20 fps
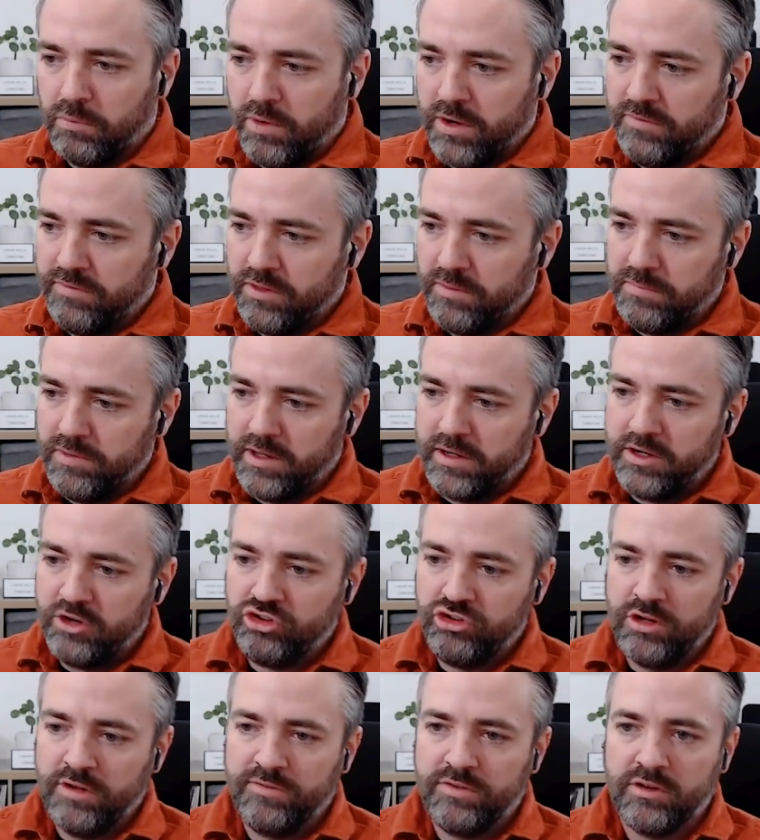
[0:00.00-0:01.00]
of the
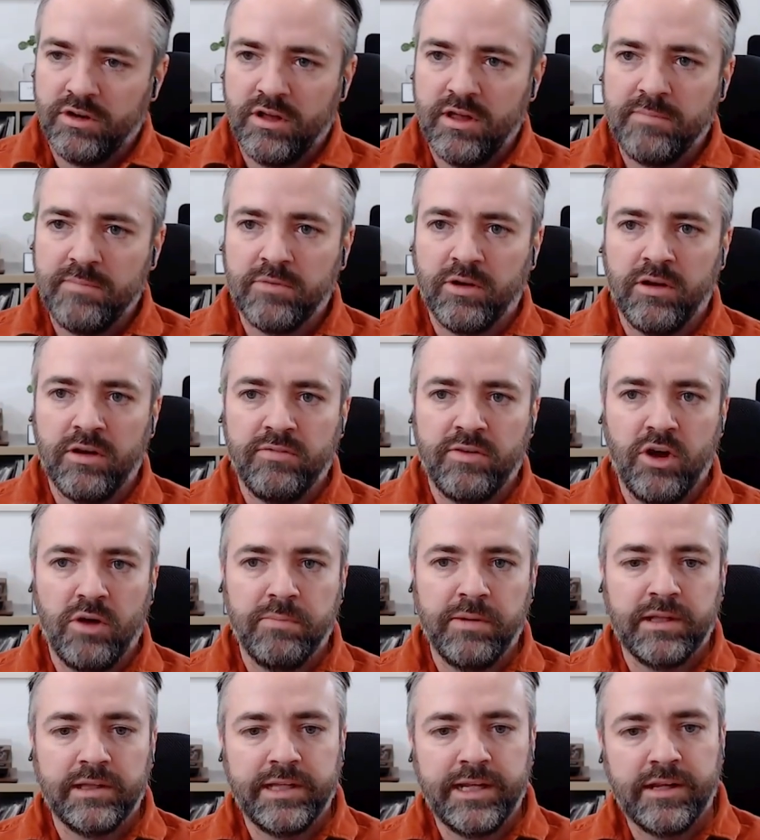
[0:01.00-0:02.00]
initiatives that I'm kind of
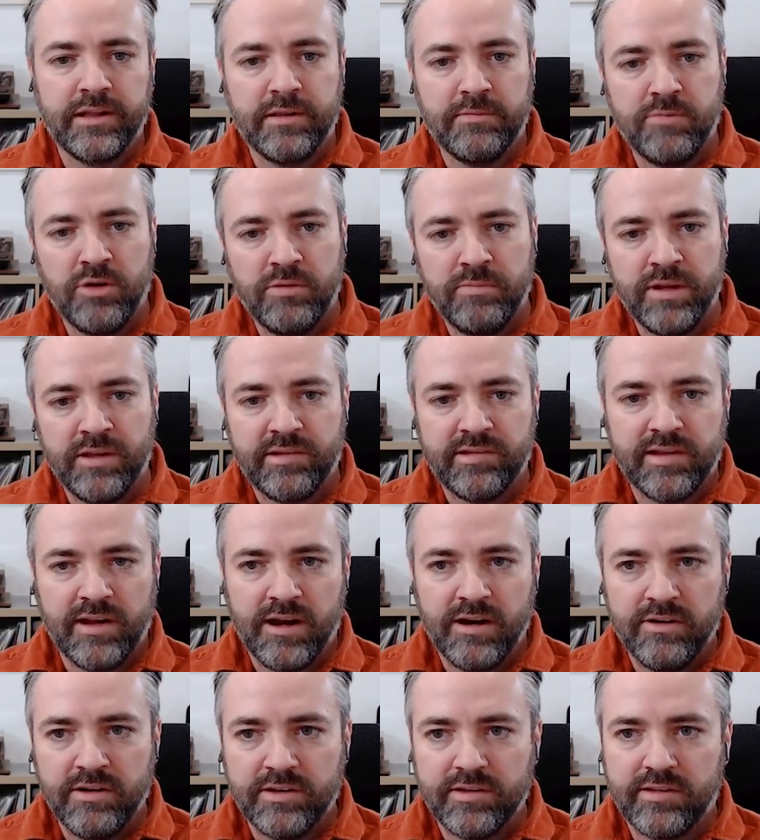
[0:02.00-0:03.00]
helping lead at the moment at
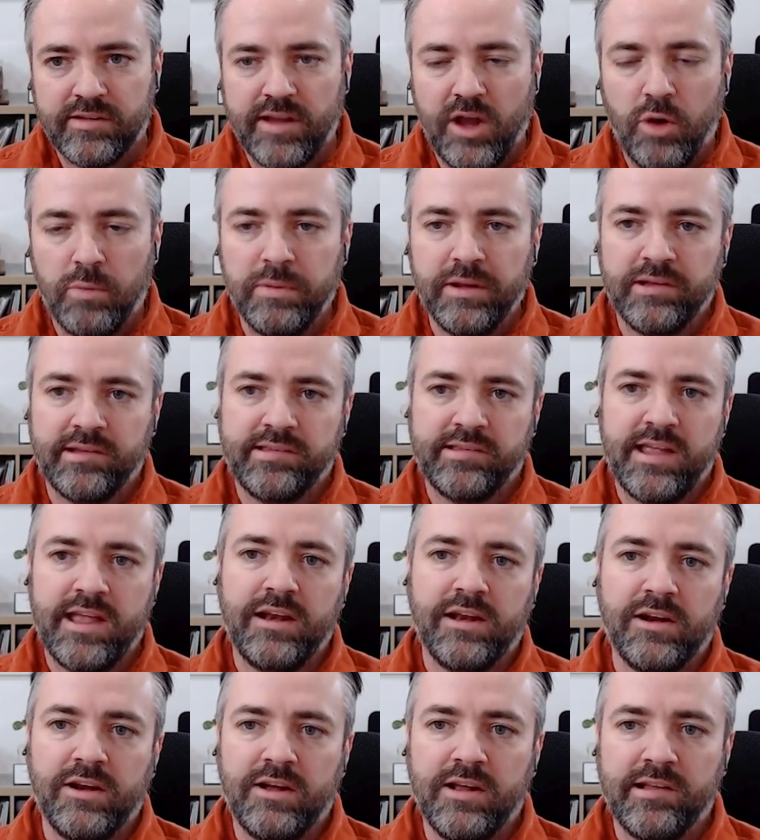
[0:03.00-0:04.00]
StarRez is helping
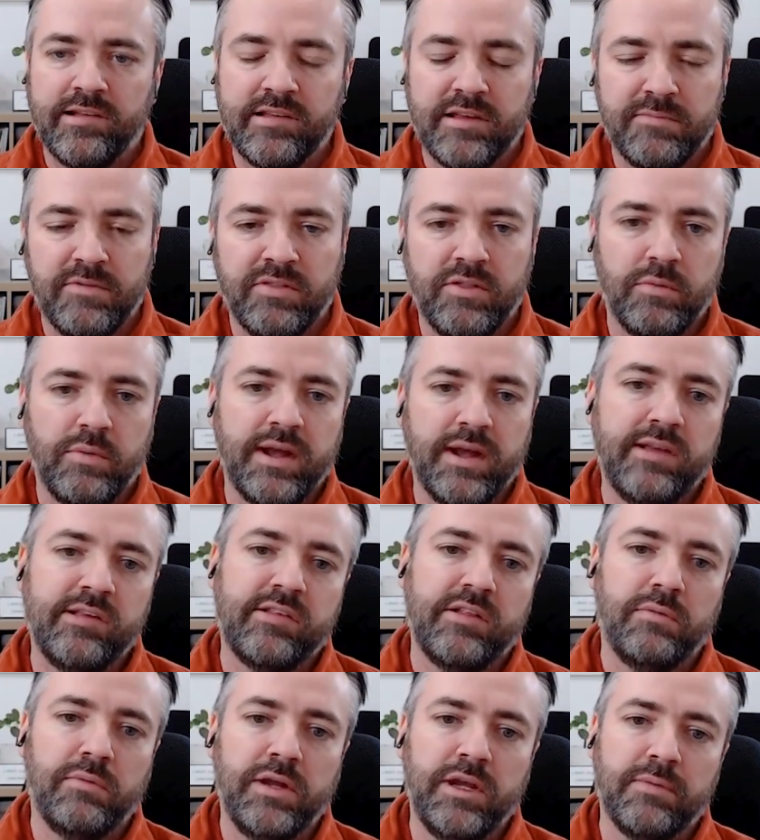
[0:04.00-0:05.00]
standardize some of the ways
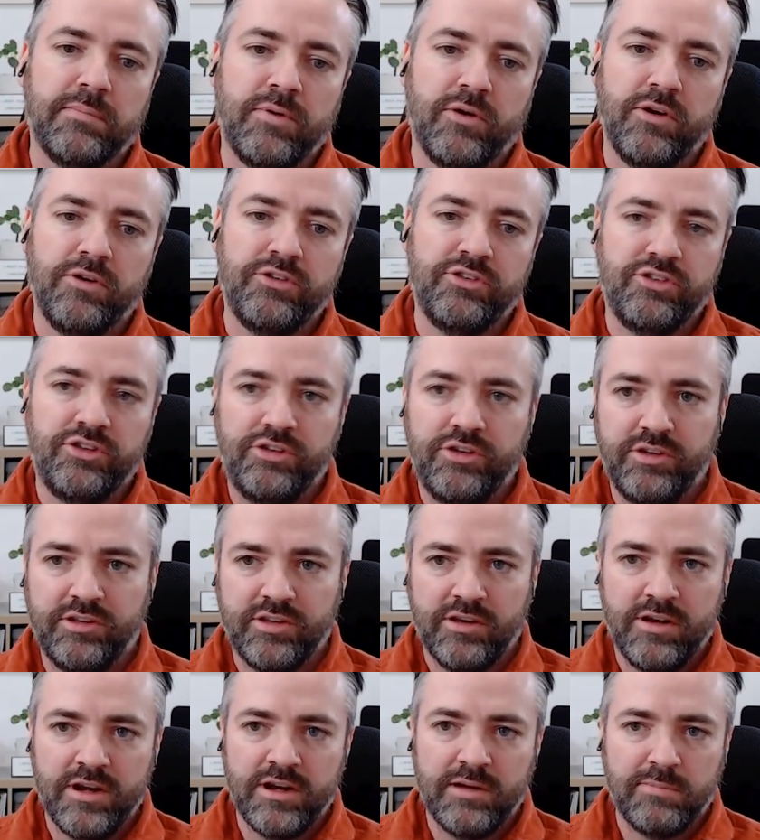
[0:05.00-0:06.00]
that we approach
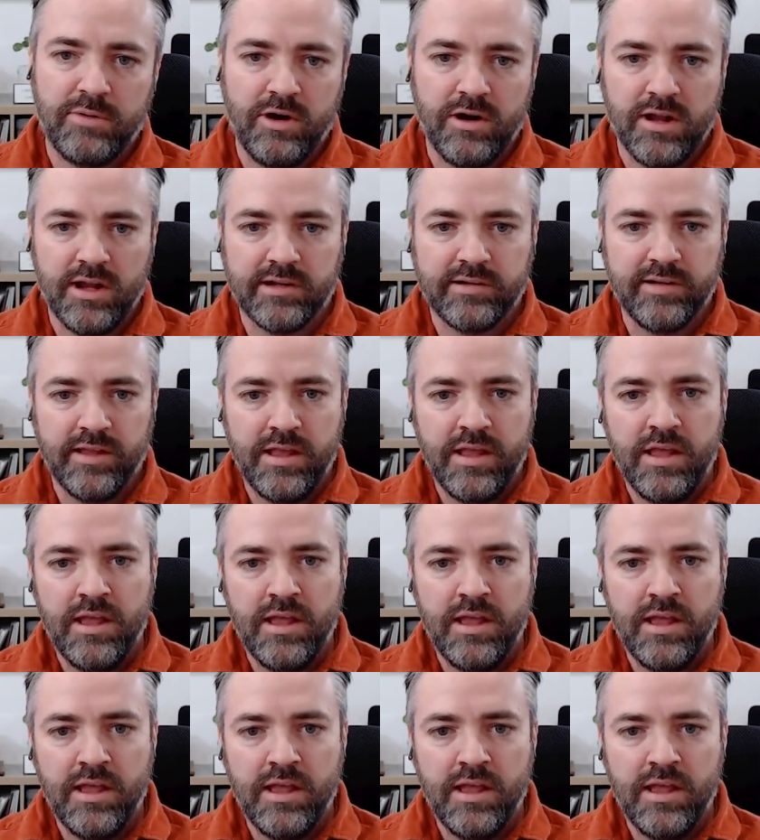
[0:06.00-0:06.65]
design and product.